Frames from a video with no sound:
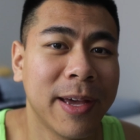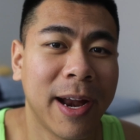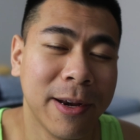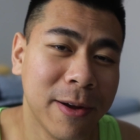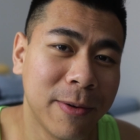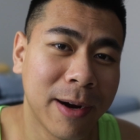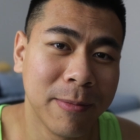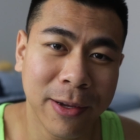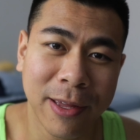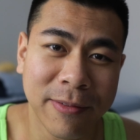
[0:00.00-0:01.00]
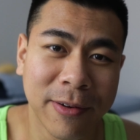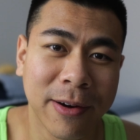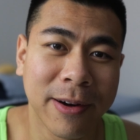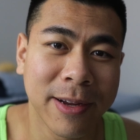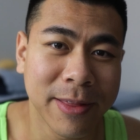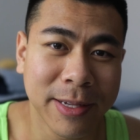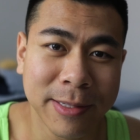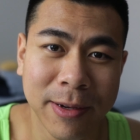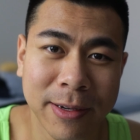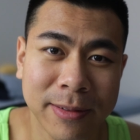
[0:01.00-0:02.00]
And I know what I'm looking for in
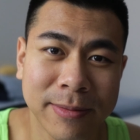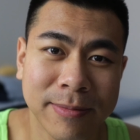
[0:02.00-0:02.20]
this one.